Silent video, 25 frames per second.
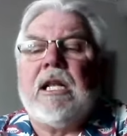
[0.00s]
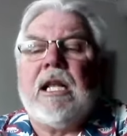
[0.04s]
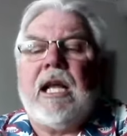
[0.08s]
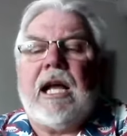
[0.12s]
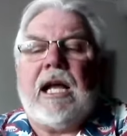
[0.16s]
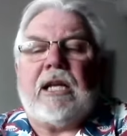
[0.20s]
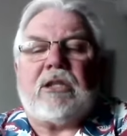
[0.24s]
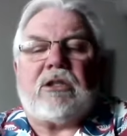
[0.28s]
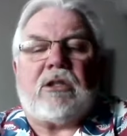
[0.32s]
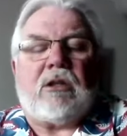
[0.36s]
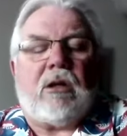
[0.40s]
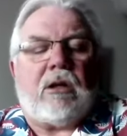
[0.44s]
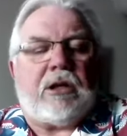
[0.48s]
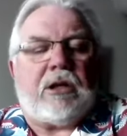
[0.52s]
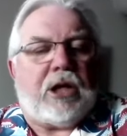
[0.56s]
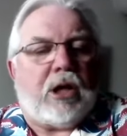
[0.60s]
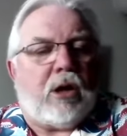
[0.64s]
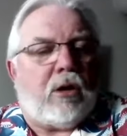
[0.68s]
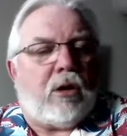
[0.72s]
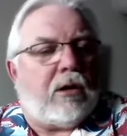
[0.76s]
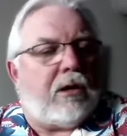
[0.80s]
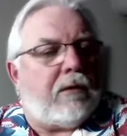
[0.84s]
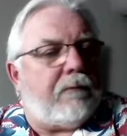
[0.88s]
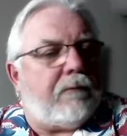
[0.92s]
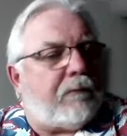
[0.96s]
As
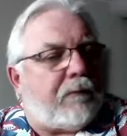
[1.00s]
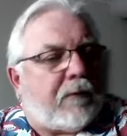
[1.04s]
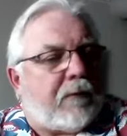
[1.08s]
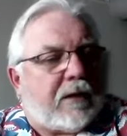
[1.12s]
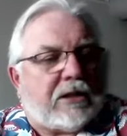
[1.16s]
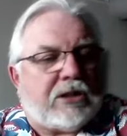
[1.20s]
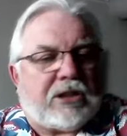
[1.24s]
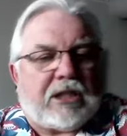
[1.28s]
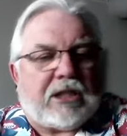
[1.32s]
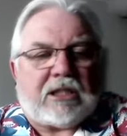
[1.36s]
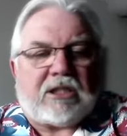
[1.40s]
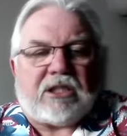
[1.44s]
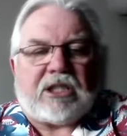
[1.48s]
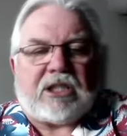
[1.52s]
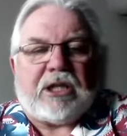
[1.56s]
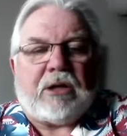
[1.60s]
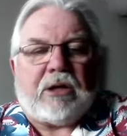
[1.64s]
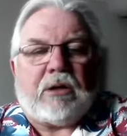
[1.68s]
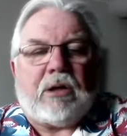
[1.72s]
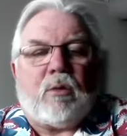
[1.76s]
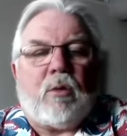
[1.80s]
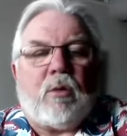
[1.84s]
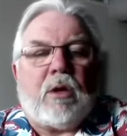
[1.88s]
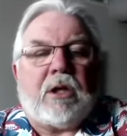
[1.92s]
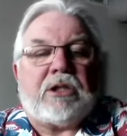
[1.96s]
FunJet's the
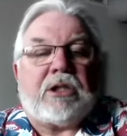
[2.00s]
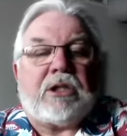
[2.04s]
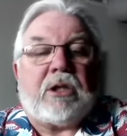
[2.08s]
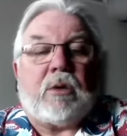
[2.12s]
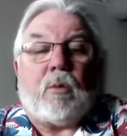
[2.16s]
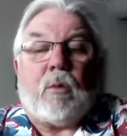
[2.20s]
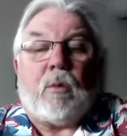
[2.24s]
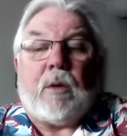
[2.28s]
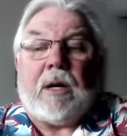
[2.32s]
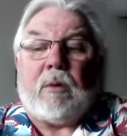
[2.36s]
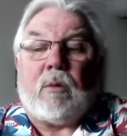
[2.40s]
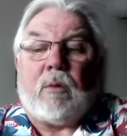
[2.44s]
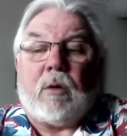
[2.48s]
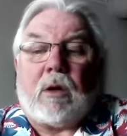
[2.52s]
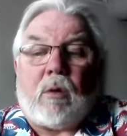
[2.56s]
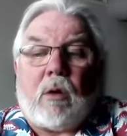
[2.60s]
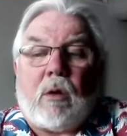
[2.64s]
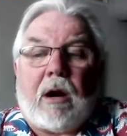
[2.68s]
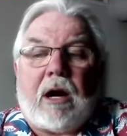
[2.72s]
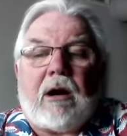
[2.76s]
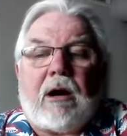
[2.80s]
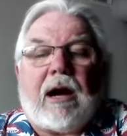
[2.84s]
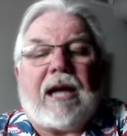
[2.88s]
only ones that we require.